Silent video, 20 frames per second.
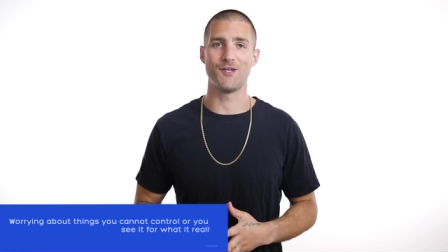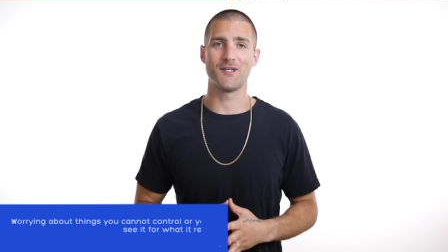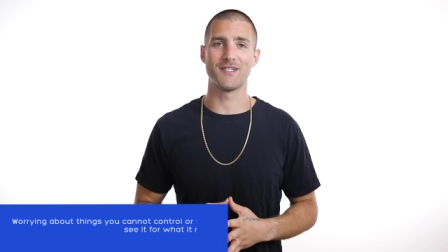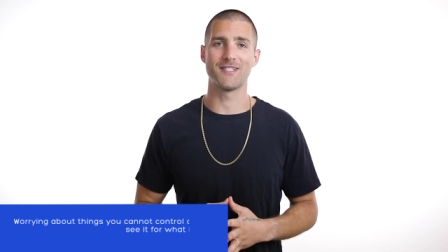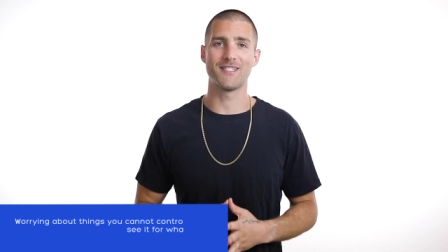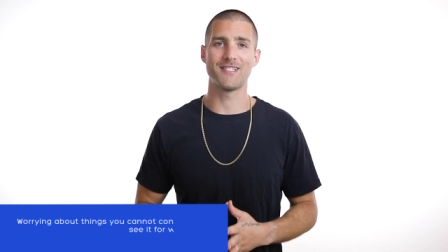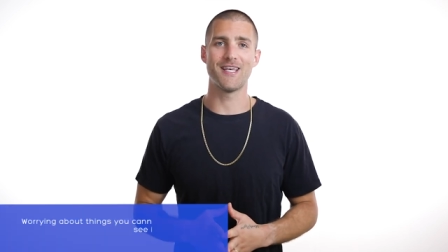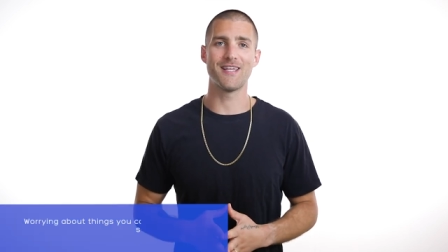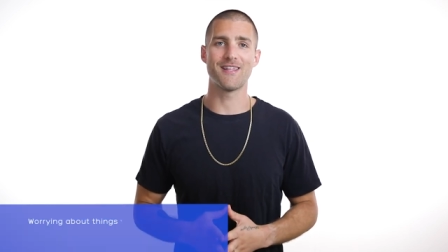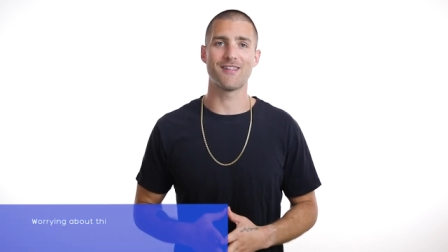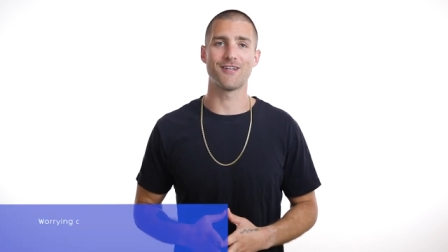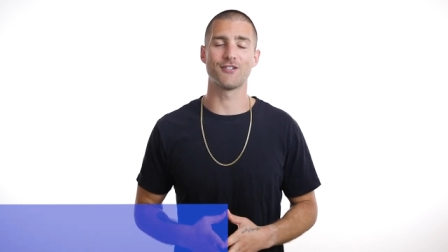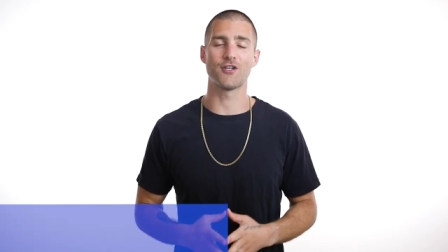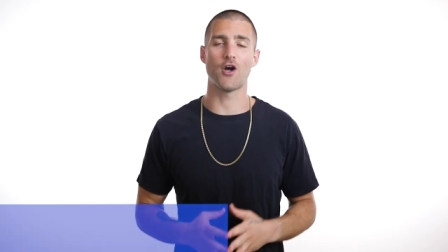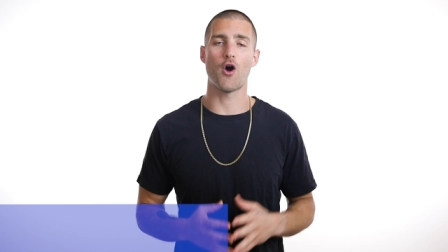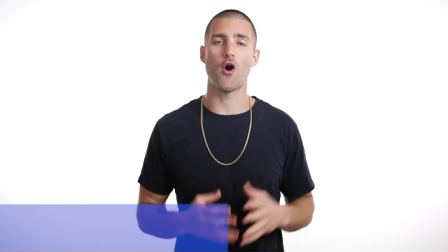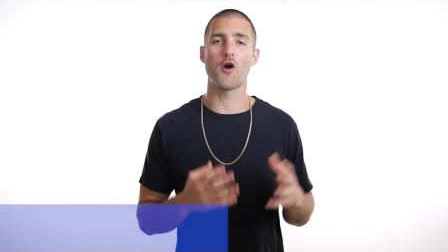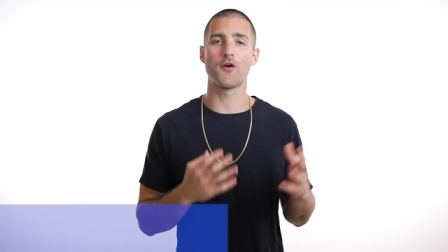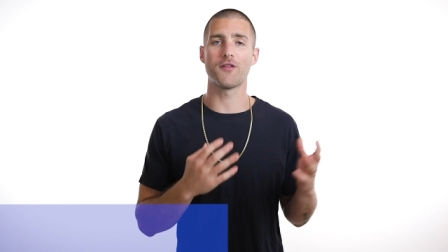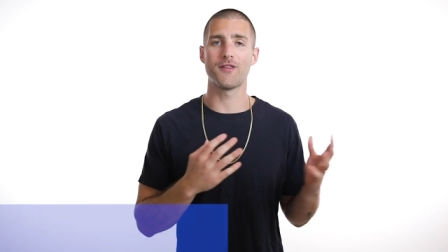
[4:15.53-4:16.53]
You can see that there
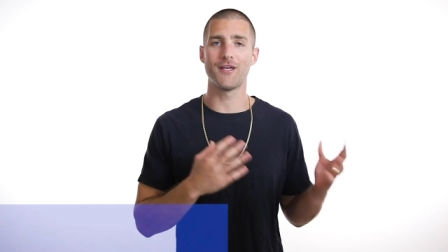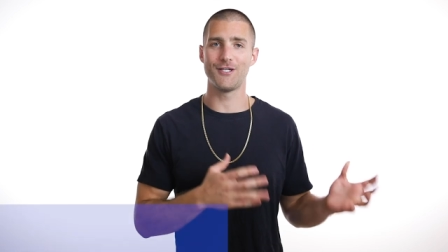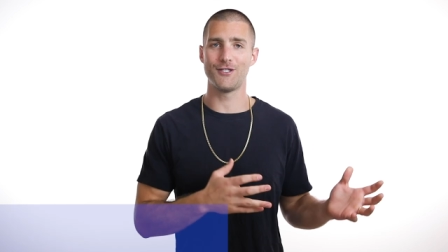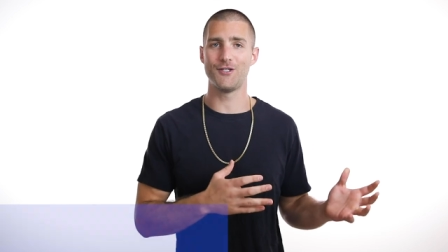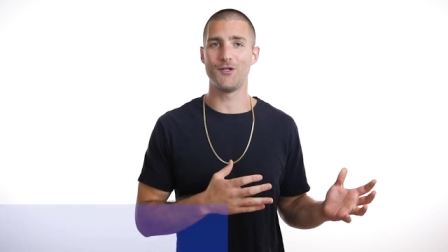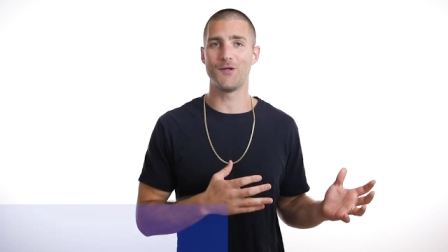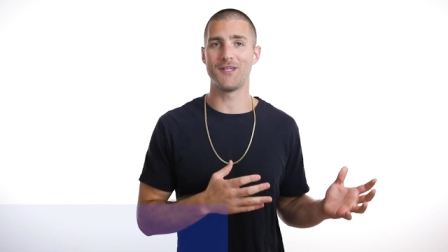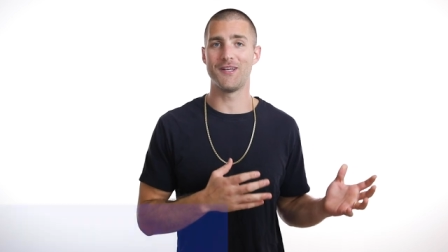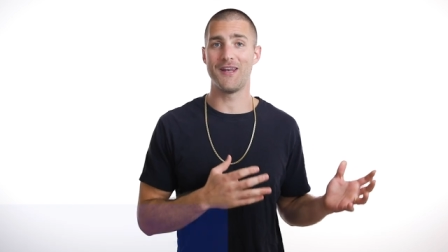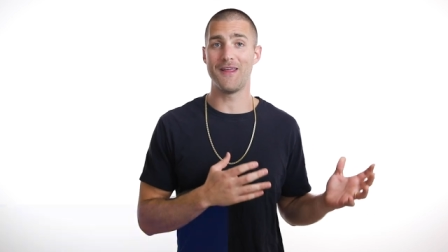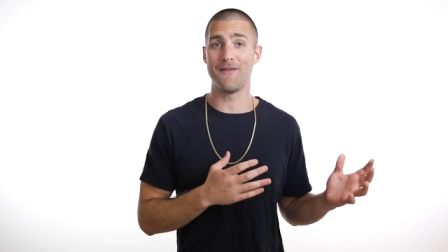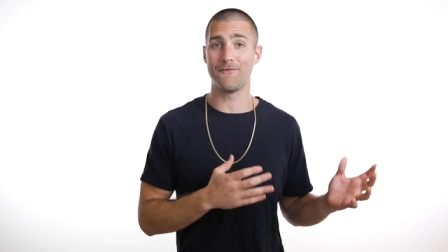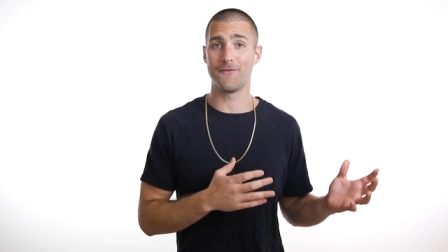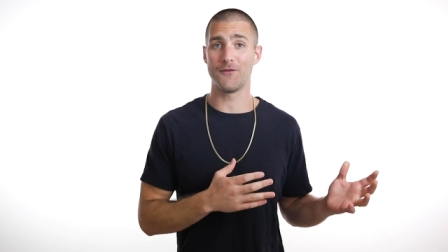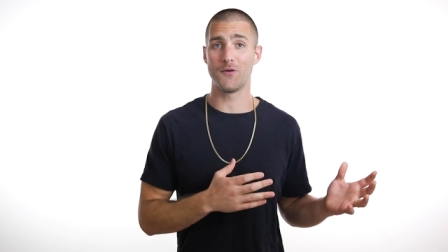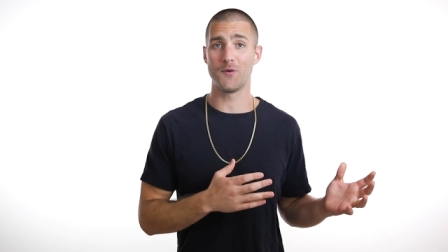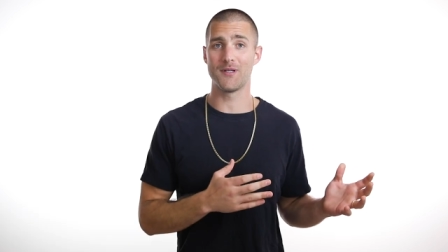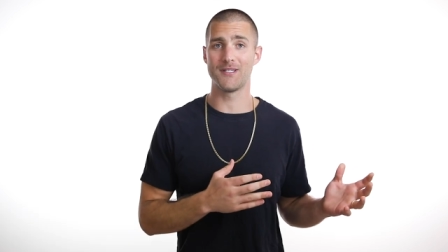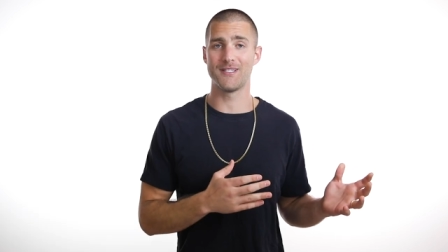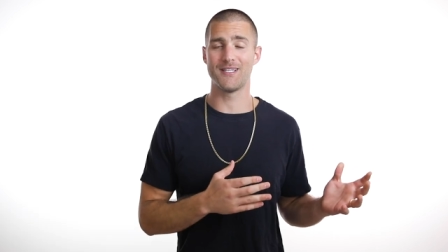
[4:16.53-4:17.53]
are things you can
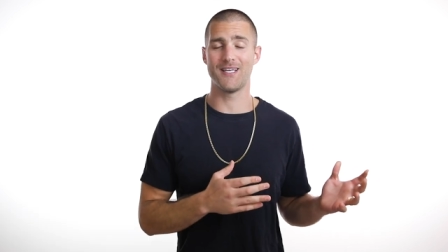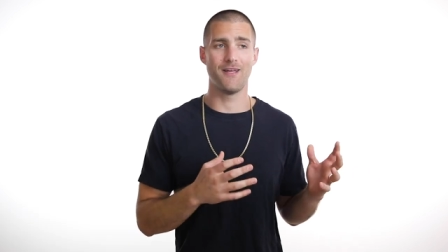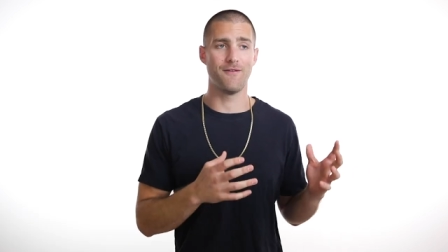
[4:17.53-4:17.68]
influence.